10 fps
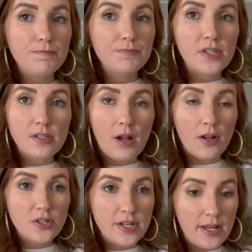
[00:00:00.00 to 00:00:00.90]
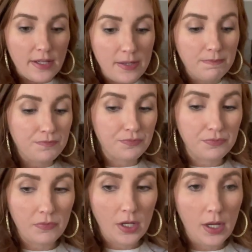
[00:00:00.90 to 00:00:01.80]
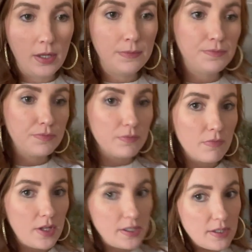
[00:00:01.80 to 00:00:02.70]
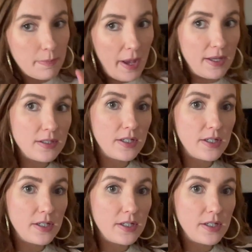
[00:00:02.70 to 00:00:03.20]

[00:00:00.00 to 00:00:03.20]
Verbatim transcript: This color, Stanley, is the best.